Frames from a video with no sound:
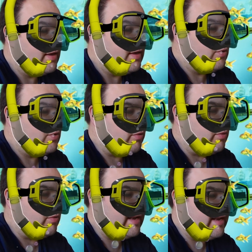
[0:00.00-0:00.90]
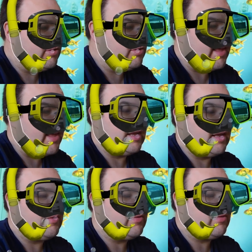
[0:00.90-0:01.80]
We were planning on sailing
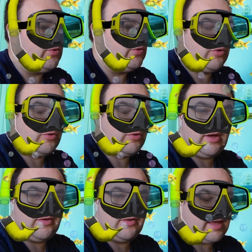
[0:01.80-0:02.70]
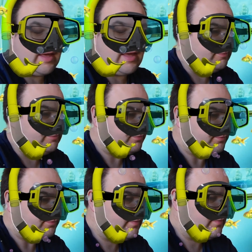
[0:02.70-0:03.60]
about 200 miles a day.
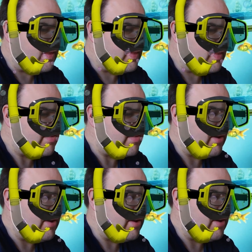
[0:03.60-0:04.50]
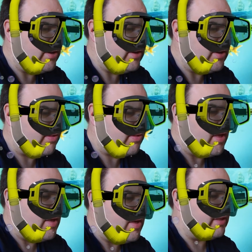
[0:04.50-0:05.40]
That's about 8 knots.
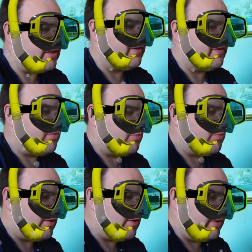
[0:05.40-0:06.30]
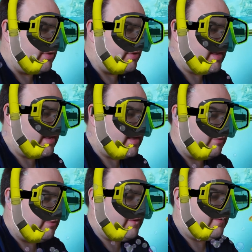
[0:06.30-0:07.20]
But in the first week we were lucky if we
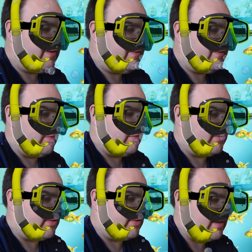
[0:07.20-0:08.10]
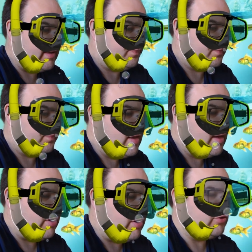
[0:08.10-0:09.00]
made 50 miles a day.
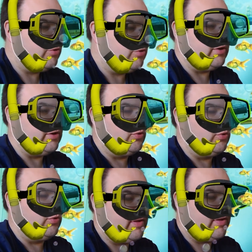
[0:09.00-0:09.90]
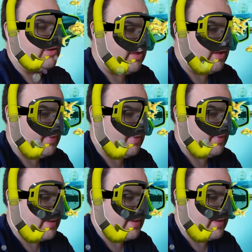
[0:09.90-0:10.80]
Barnacle Bill warned us about the
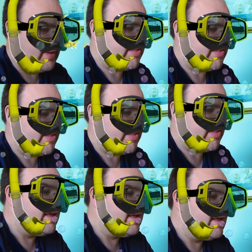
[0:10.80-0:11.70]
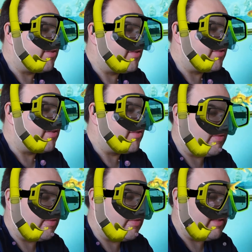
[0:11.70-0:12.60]
Bay of Biscay, so we were
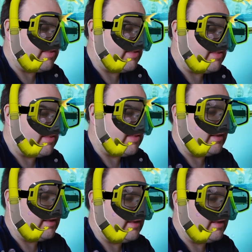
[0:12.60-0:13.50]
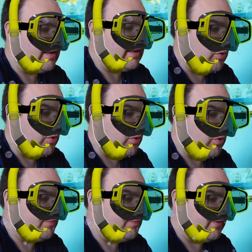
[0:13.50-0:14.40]
expecting it to be bad, and it was.
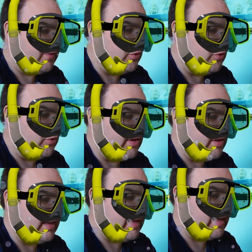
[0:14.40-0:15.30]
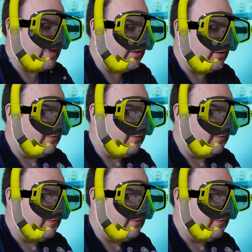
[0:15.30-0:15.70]
Force 9 gale.